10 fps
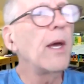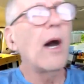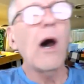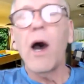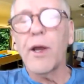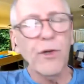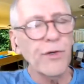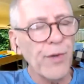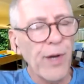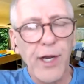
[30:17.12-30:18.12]
Auto
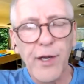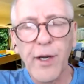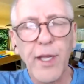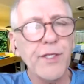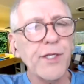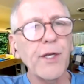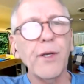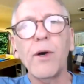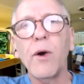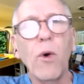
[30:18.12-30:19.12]
Trader is
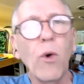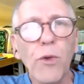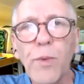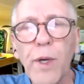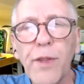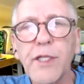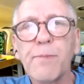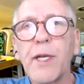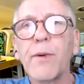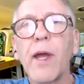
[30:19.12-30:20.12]
an old one that's
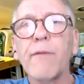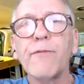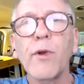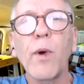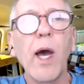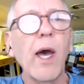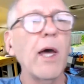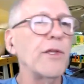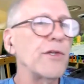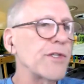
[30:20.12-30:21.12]
been around for a
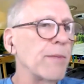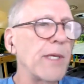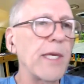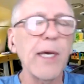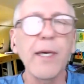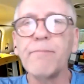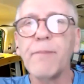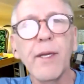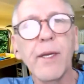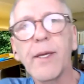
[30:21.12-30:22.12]
while. It used to be a
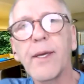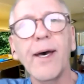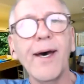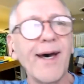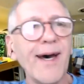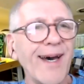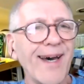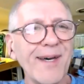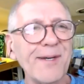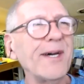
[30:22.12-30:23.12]

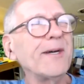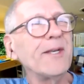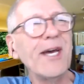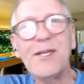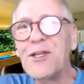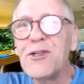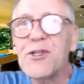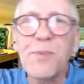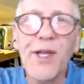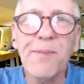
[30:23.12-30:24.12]

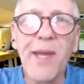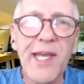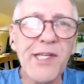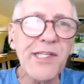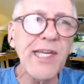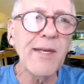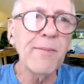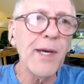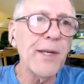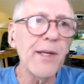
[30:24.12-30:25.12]
newsprint
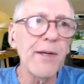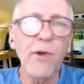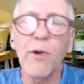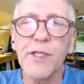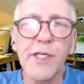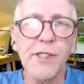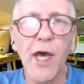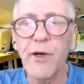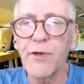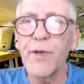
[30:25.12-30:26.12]
magazine, but of course it's
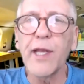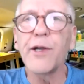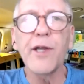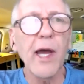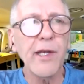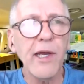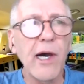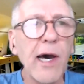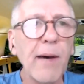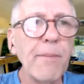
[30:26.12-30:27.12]

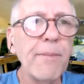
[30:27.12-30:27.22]
autotrader.com.